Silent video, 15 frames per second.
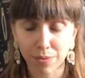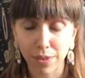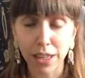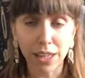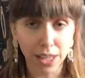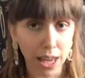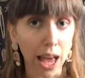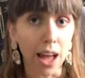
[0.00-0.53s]

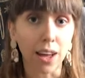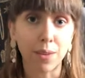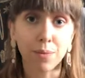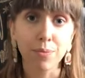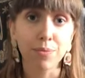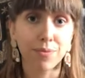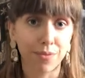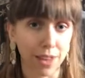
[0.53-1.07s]
yeah,
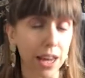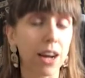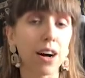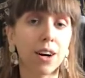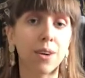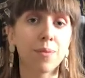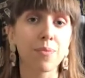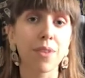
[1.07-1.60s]
they
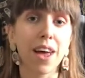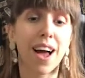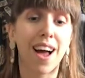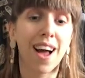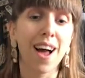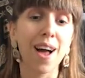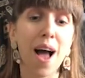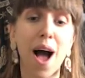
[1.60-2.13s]
are.
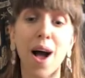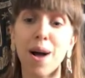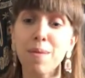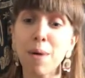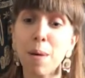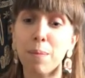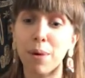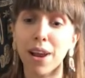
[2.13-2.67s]

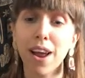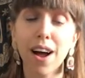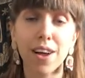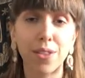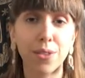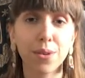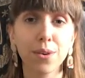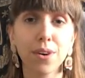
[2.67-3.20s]
But I
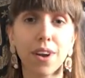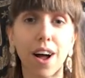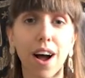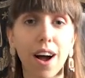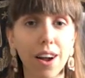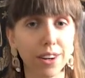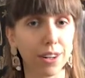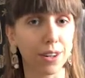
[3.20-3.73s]
thought,
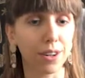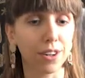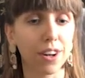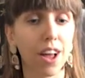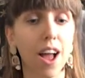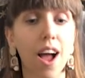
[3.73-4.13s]
I know,